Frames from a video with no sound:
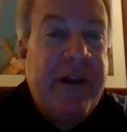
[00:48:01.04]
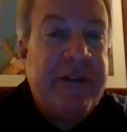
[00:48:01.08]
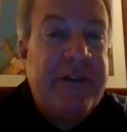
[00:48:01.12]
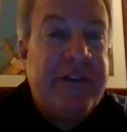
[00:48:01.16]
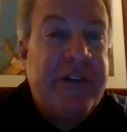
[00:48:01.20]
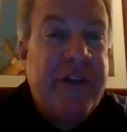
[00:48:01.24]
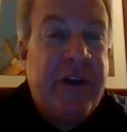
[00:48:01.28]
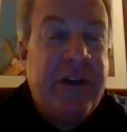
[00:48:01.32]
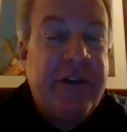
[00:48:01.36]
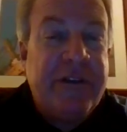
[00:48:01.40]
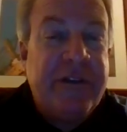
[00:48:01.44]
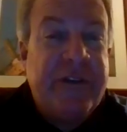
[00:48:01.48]

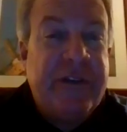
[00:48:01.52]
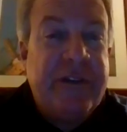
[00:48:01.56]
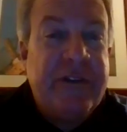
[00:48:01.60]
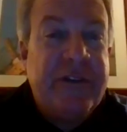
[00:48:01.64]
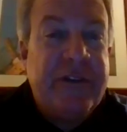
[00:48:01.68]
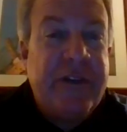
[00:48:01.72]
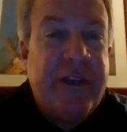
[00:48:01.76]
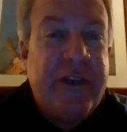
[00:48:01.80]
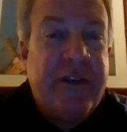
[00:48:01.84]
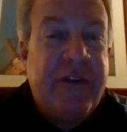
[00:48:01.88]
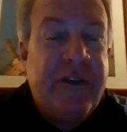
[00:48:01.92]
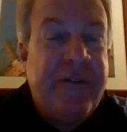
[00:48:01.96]
ounce tungsten
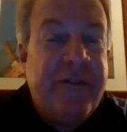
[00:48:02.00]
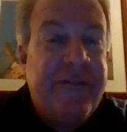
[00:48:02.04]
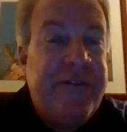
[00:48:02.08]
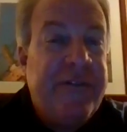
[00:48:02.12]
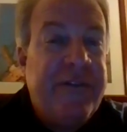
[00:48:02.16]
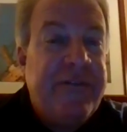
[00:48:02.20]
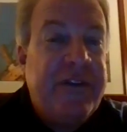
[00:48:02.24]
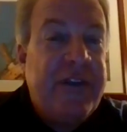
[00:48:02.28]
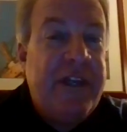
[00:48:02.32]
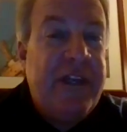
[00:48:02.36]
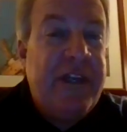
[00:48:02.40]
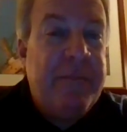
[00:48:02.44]
sinker,
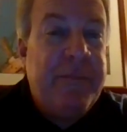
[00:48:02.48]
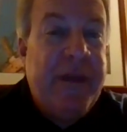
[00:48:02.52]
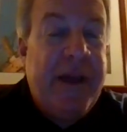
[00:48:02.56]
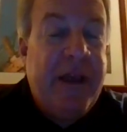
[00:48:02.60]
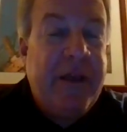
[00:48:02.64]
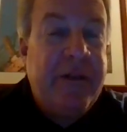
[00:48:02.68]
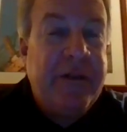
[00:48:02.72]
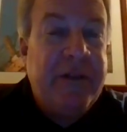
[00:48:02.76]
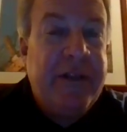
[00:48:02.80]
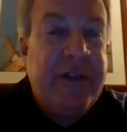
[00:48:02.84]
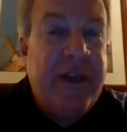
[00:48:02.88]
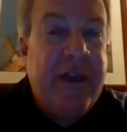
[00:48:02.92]

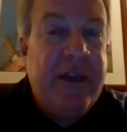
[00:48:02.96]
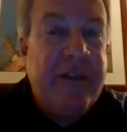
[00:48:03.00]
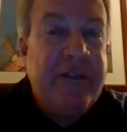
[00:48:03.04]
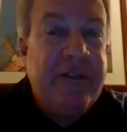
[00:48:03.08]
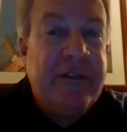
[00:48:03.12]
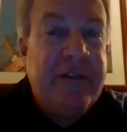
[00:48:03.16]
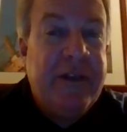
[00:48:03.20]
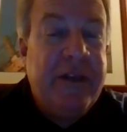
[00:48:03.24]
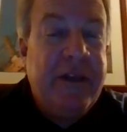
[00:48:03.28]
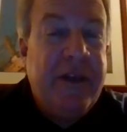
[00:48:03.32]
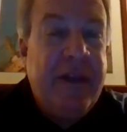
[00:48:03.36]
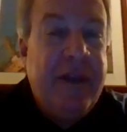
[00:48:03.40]
15-pound
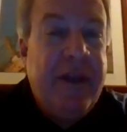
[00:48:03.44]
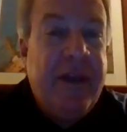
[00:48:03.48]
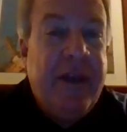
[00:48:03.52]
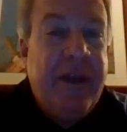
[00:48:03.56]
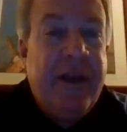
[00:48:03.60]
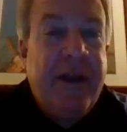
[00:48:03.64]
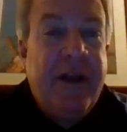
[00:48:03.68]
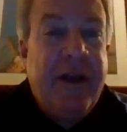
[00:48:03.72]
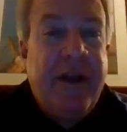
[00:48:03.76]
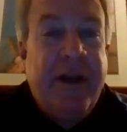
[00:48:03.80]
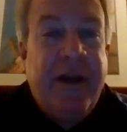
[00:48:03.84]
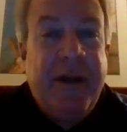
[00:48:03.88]
test.
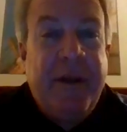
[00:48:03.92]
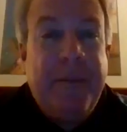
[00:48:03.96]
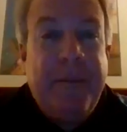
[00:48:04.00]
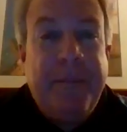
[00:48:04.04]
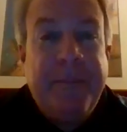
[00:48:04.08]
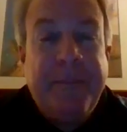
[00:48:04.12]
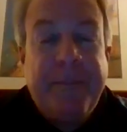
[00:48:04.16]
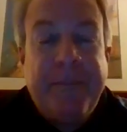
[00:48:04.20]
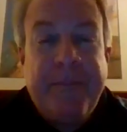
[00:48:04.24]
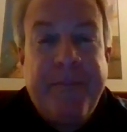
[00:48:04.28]
I